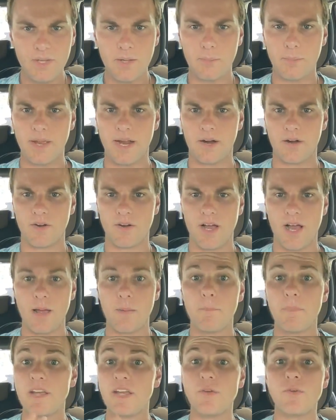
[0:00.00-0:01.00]

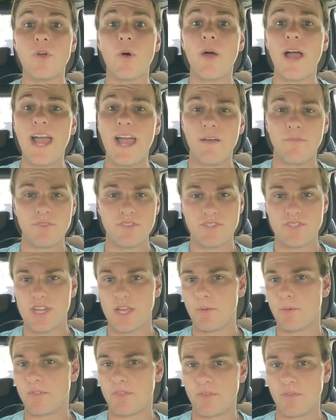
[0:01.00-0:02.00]
paradigm, but you don't have to stay
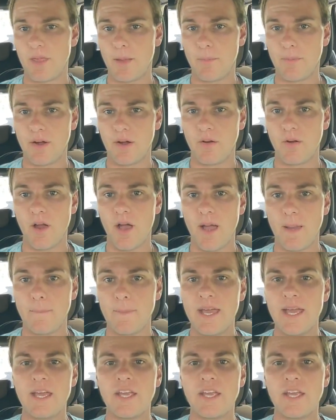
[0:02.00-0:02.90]
within that paradigm.